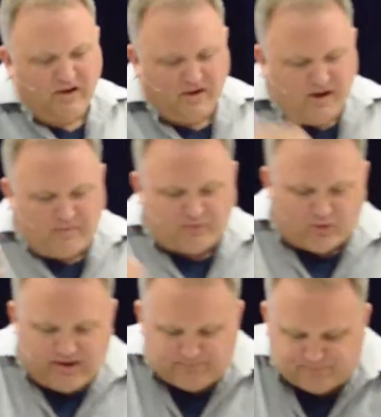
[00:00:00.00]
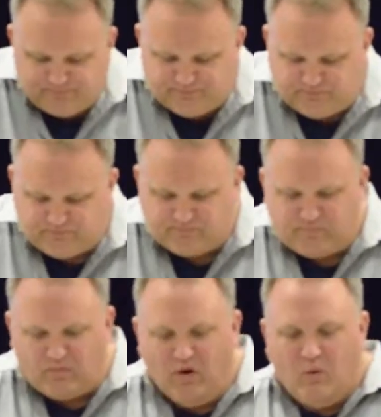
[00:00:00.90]
Number three,
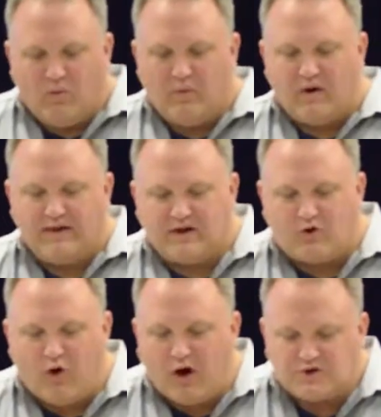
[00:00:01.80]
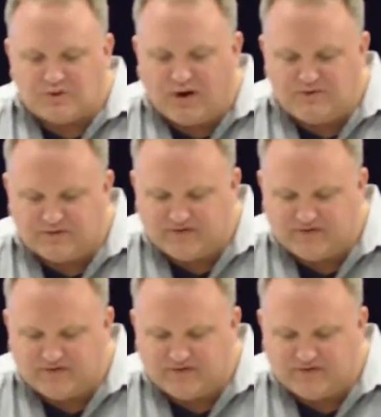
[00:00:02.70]
when we're at the crossroads of